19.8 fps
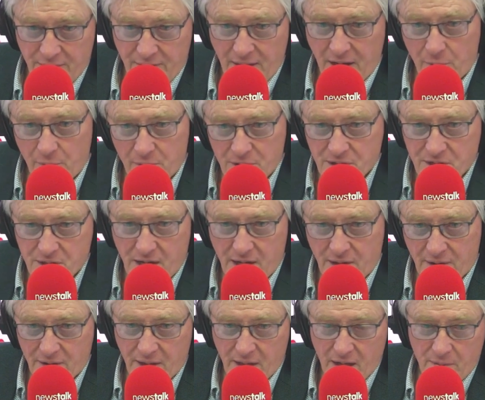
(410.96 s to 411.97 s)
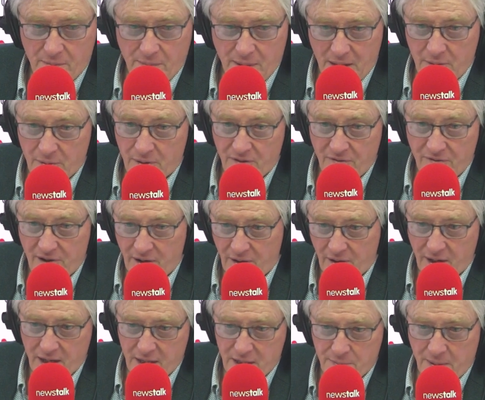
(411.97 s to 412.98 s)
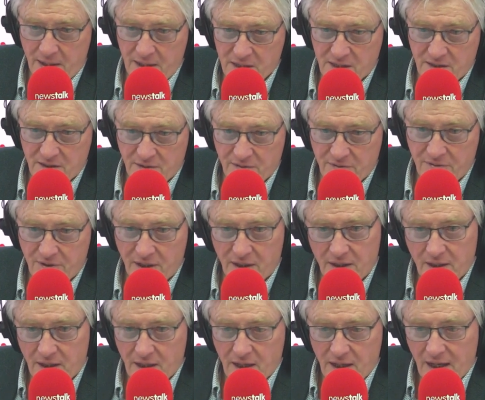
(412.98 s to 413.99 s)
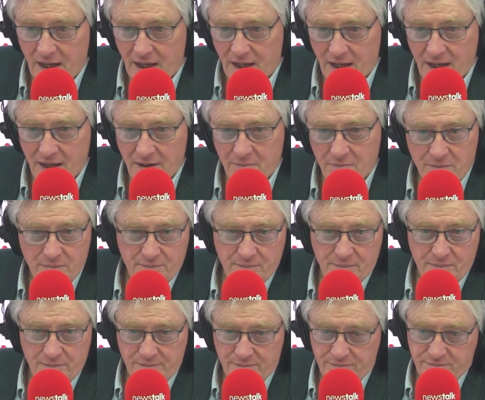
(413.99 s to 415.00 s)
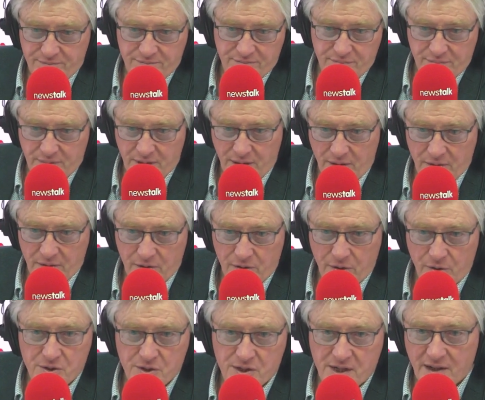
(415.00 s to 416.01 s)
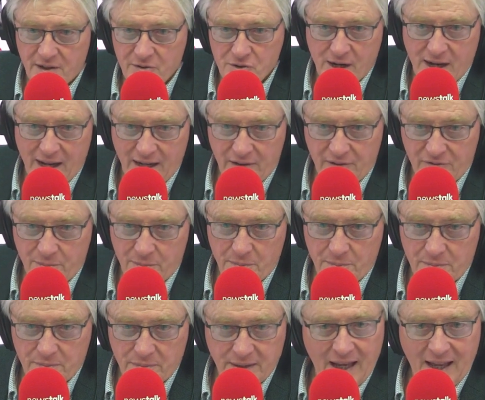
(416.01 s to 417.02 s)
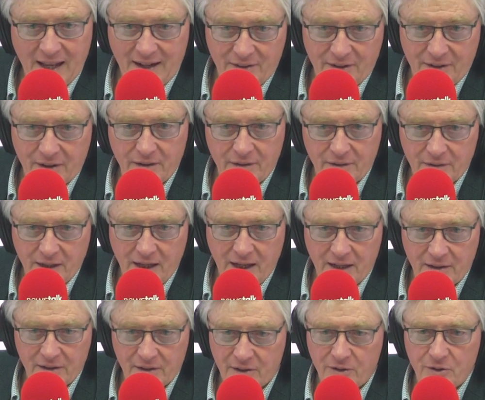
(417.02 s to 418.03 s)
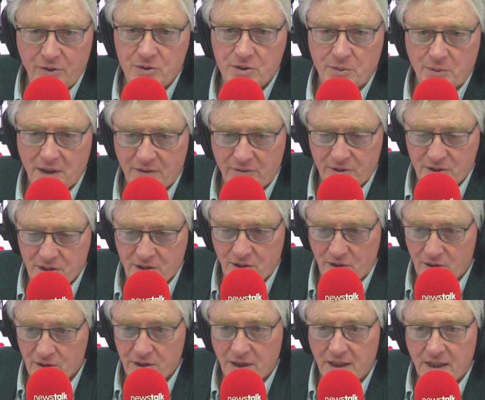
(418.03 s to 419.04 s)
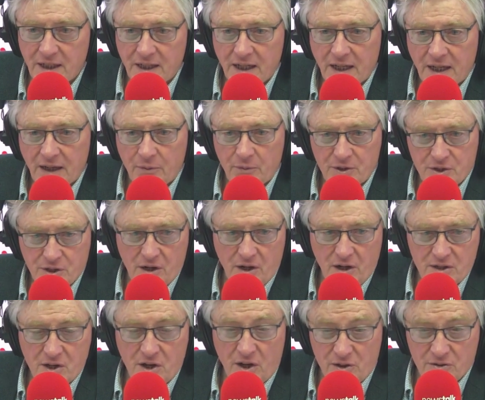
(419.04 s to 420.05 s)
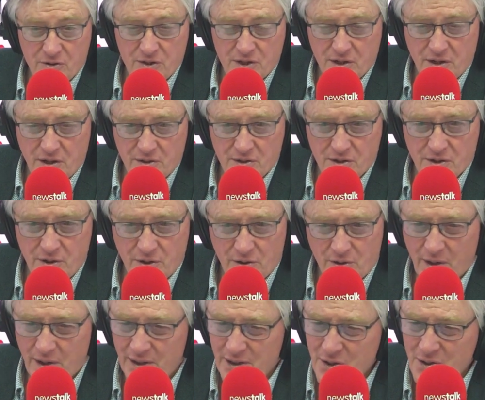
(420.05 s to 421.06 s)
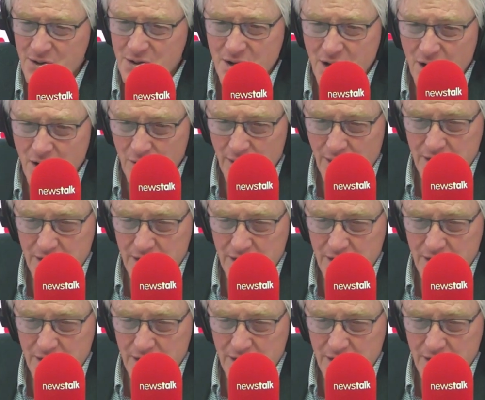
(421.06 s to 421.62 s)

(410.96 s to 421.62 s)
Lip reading: they go into town and they come back with a very expensive, you know, goose down jacket from Canada Goose, or whatever it's called, which costs hundreds and hundreds of euro, and you know